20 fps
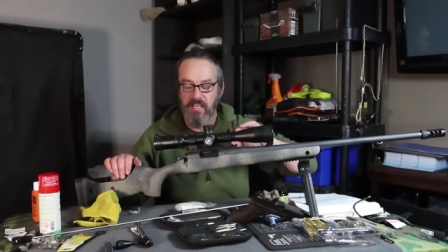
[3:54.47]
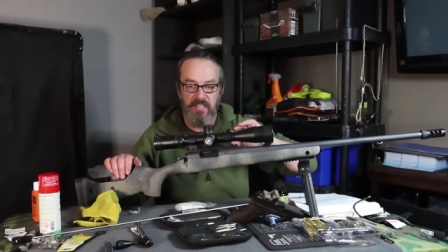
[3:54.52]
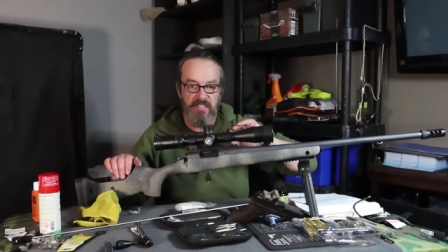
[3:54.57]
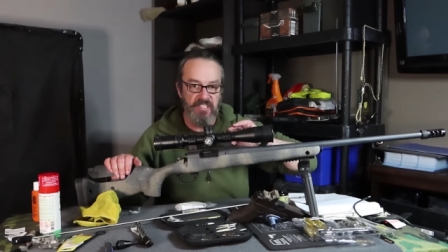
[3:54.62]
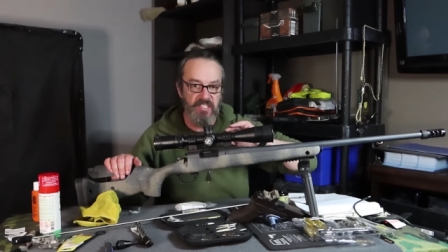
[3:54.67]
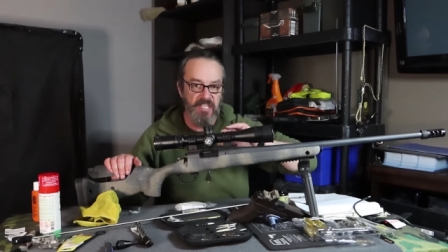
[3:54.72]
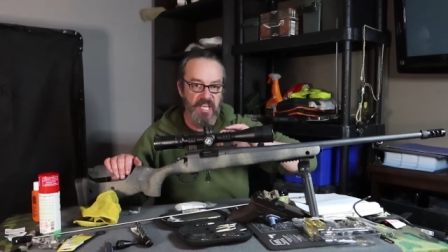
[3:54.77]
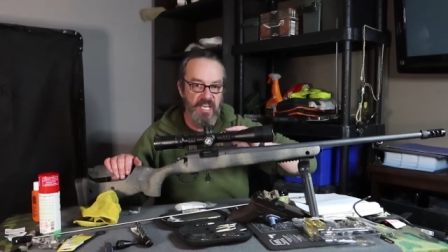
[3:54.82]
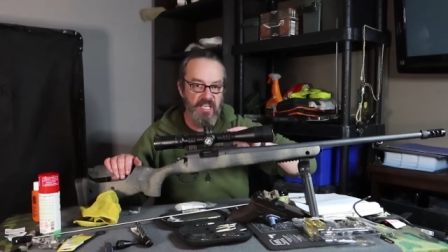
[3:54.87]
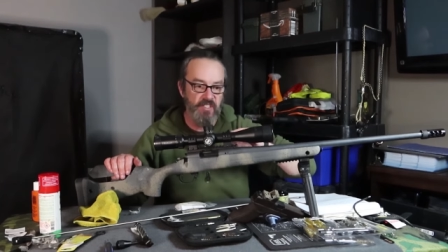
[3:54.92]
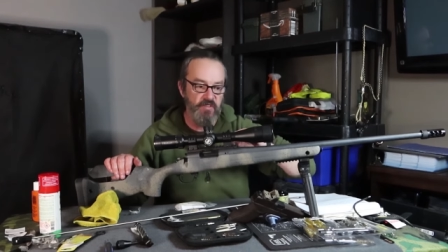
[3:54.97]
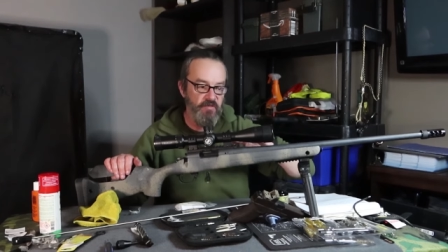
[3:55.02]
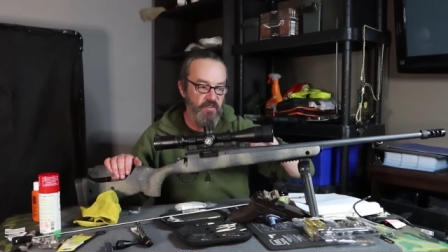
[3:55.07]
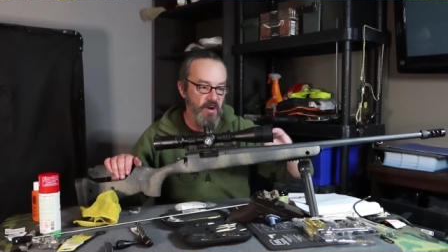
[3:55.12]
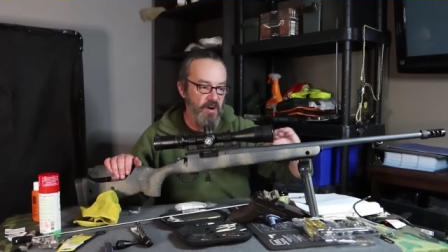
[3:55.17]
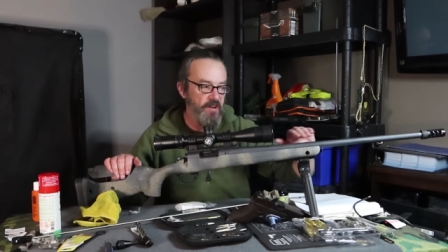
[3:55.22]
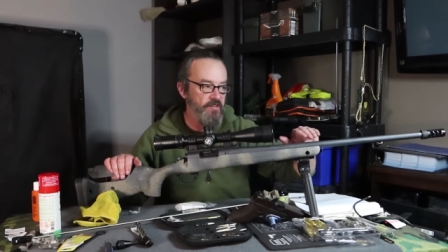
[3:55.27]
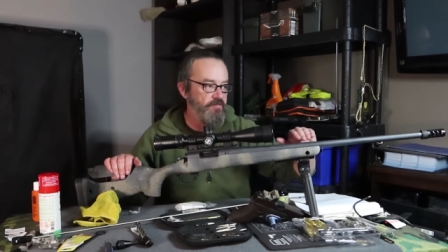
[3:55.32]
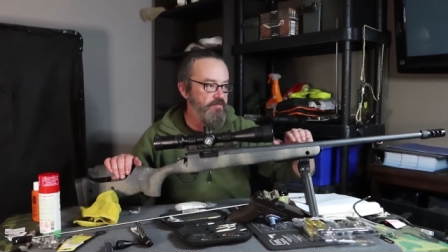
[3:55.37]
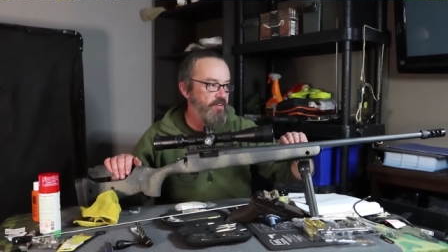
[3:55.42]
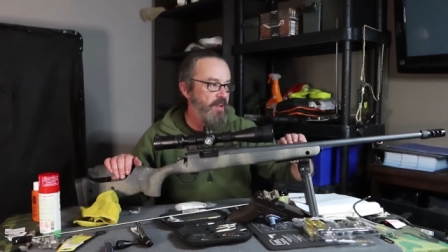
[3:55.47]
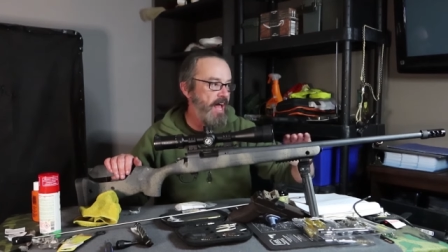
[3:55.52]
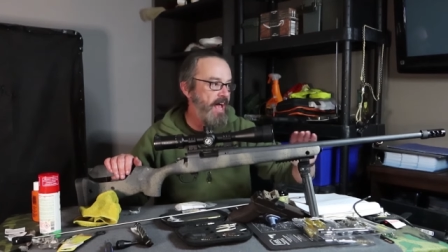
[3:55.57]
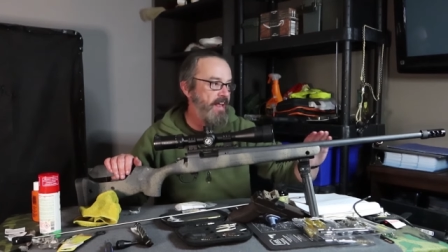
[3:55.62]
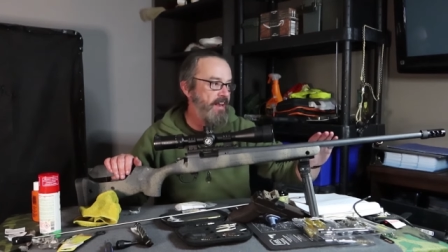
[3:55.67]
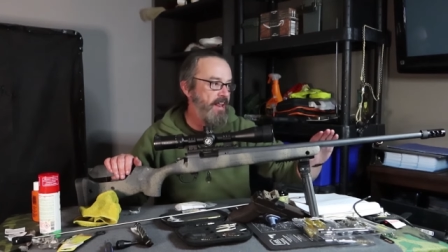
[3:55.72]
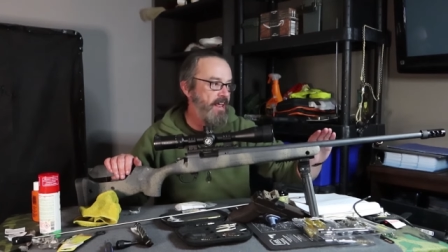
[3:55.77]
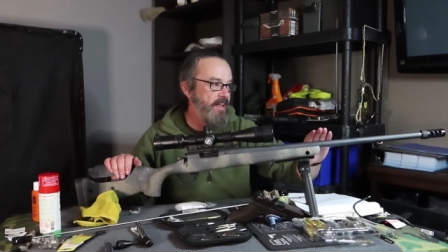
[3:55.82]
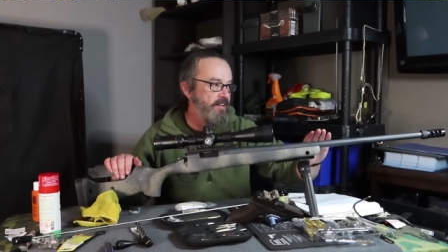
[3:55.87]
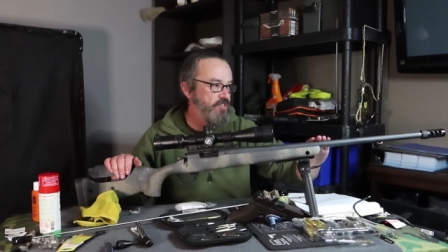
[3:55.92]
it stays very
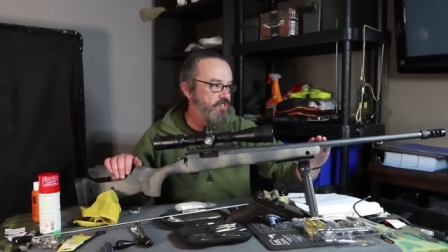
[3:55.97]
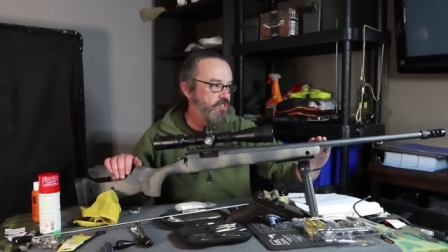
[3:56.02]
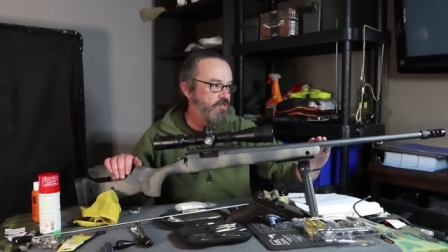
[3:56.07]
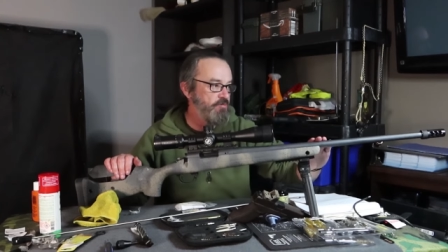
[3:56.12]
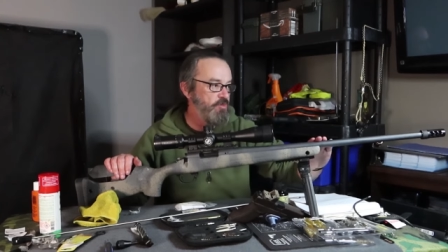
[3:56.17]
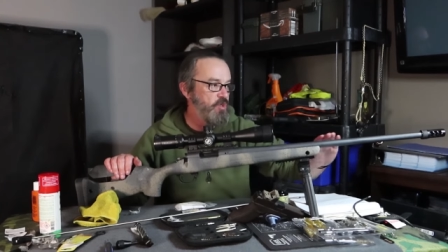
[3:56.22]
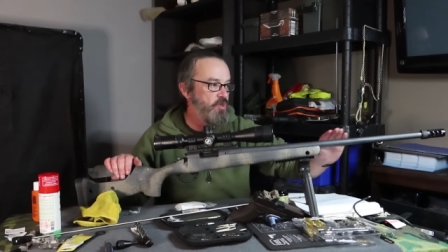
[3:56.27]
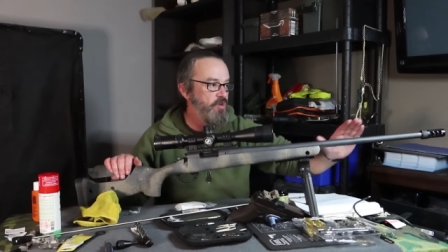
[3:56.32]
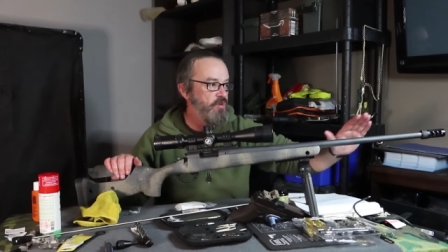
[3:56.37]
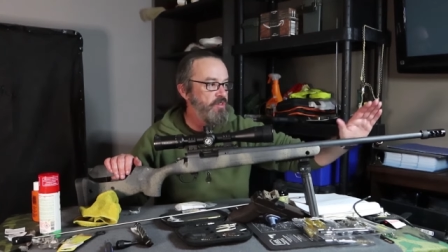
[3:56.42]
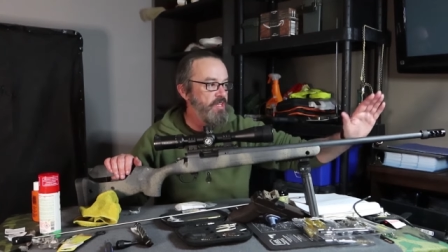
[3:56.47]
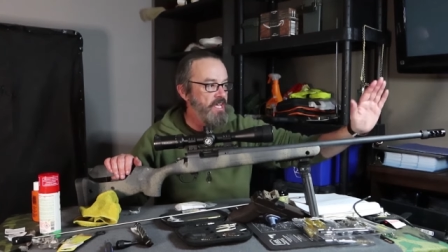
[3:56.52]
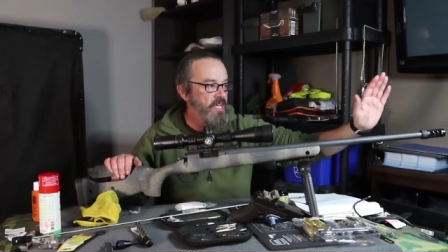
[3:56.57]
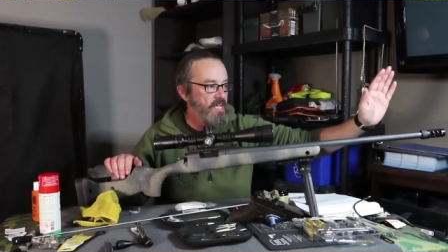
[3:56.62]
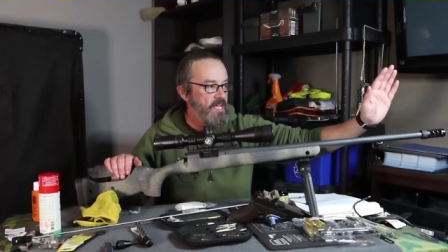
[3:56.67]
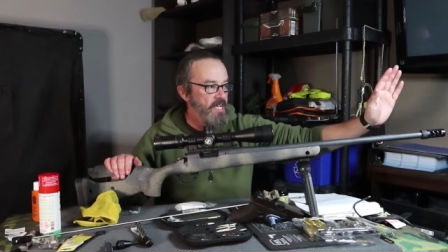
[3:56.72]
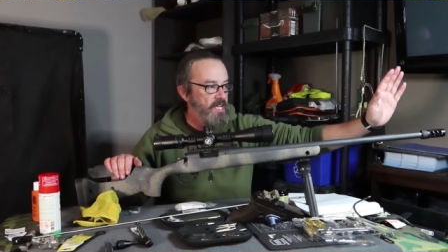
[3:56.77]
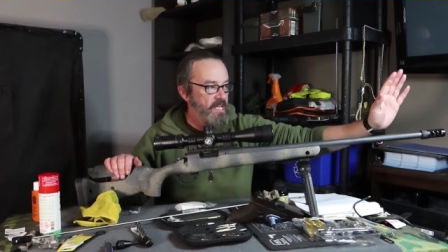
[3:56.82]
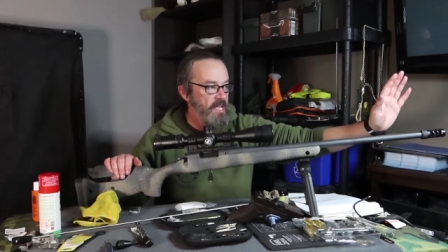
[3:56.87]
flat and smooth.